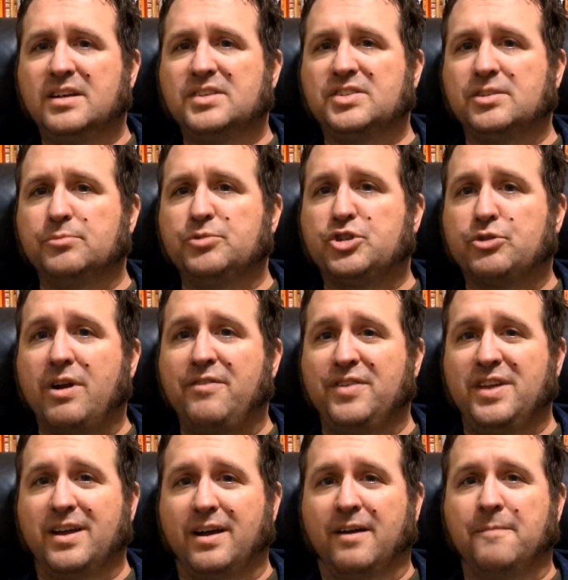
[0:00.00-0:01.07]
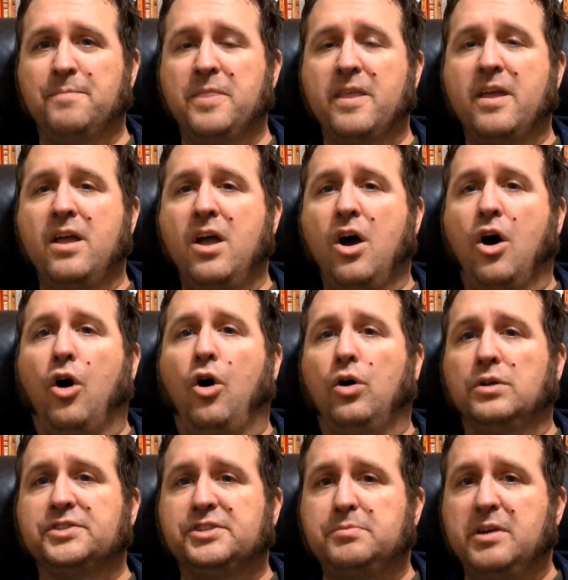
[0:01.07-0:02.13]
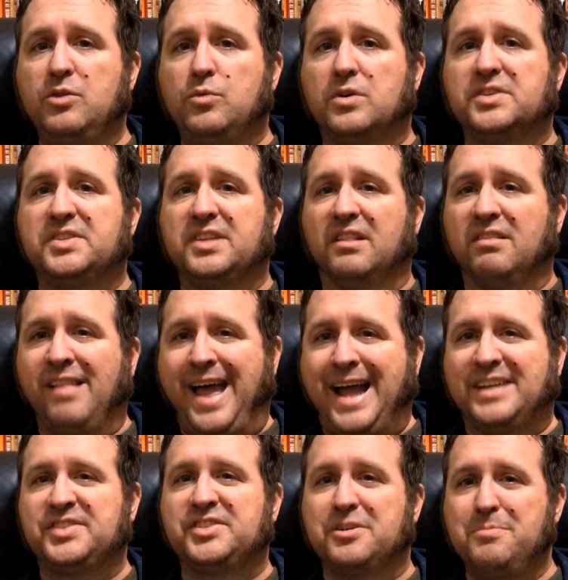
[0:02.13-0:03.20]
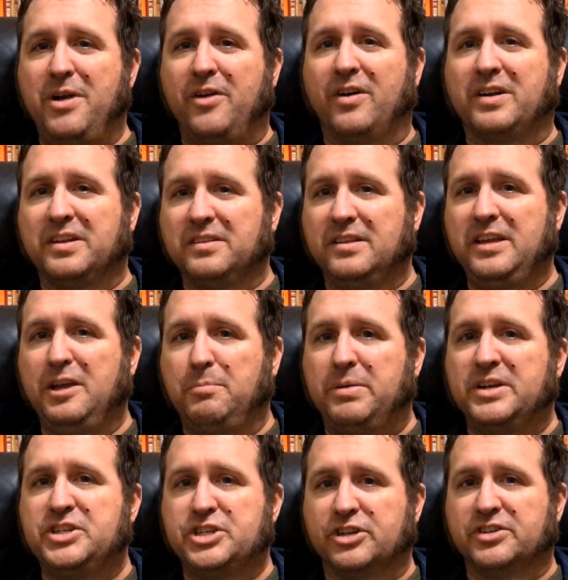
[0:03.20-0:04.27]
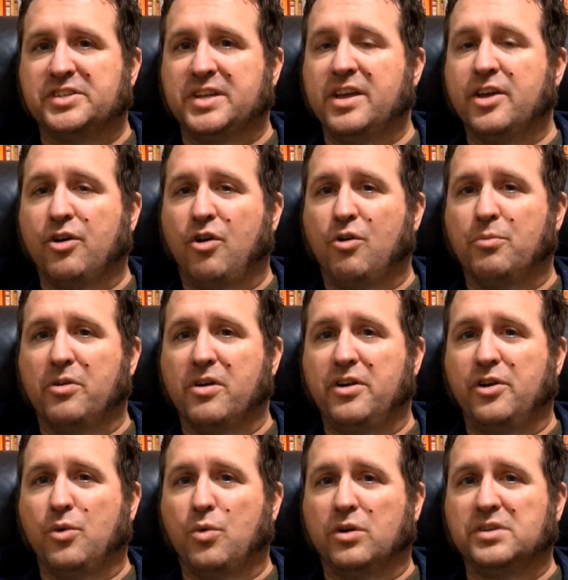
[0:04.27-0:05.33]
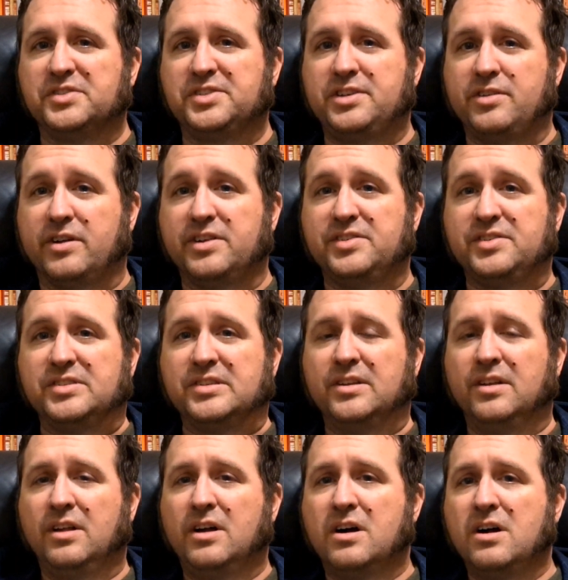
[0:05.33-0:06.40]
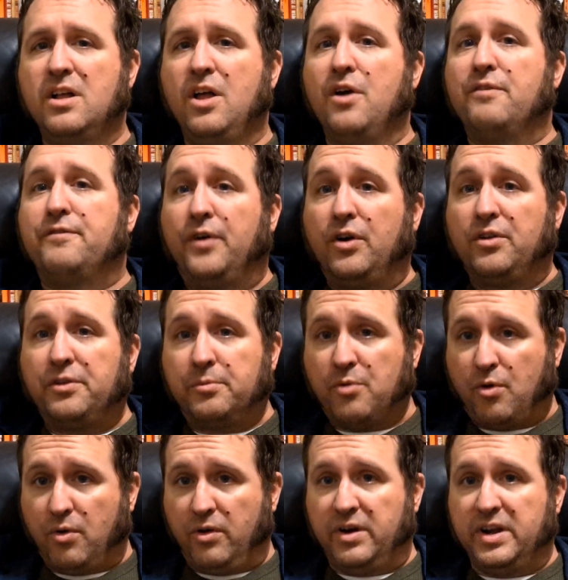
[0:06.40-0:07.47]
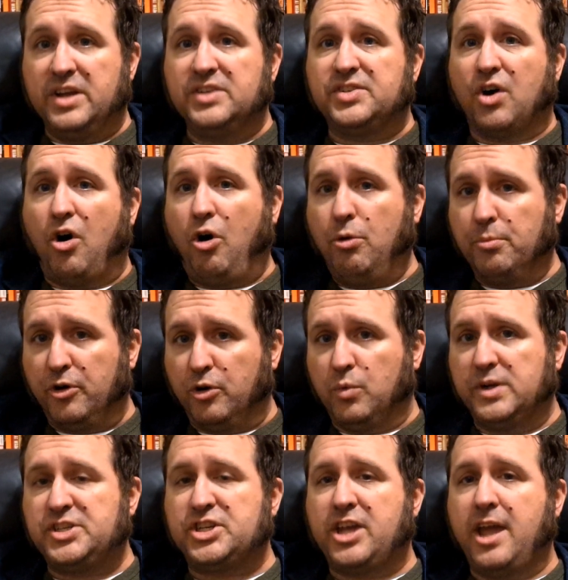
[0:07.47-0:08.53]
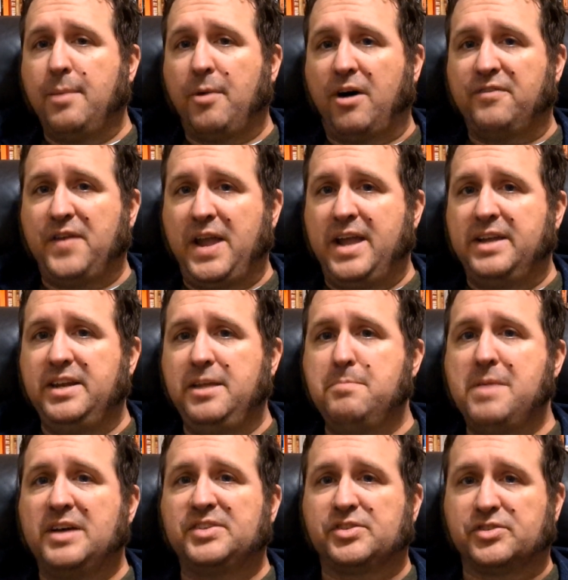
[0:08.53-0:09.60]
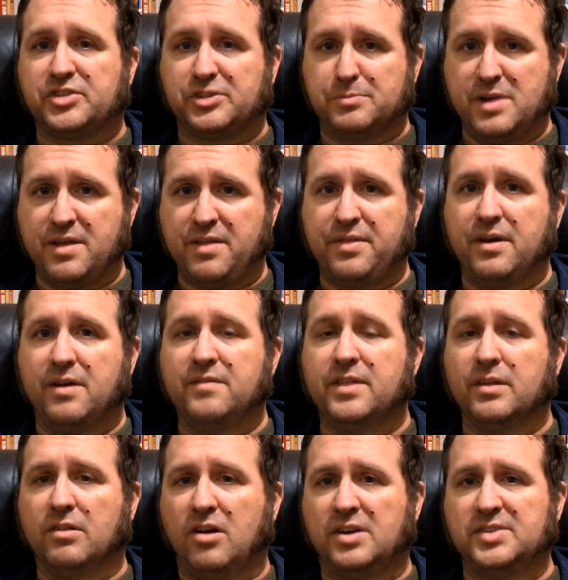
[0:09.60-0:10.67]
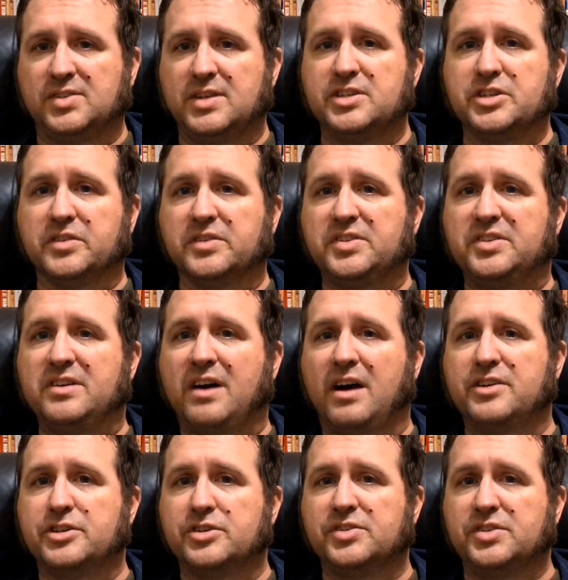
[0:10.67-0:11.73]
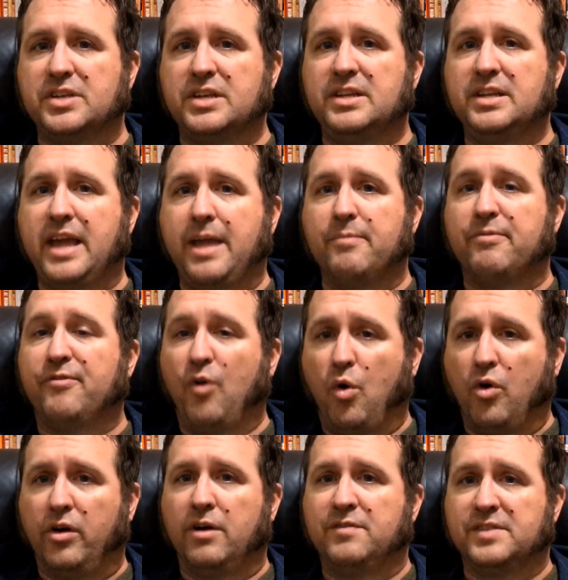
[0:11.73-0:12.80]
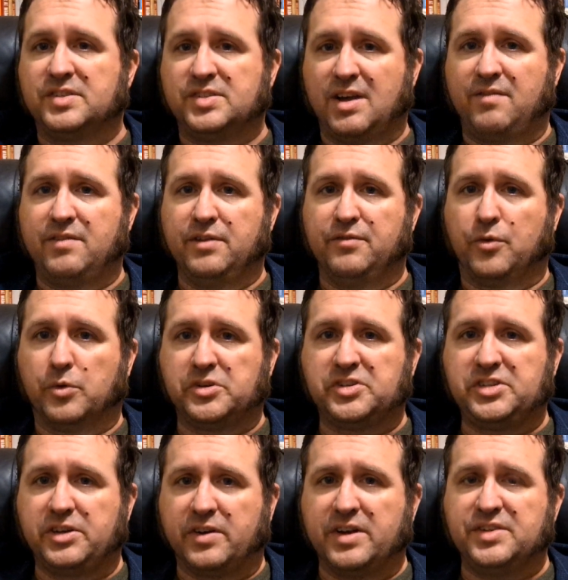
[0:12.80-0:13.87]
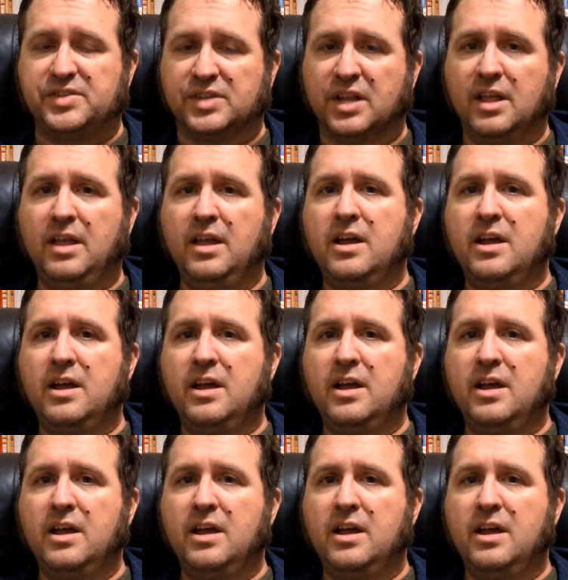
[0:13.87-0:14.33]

Some trivia. Holtzman was the last American League pitcher to hit a home run in a World Series. Furthermore, his homer, which came off Andy Messersmith of the Los Angeles Dodgers in Game 4 of the 74 series,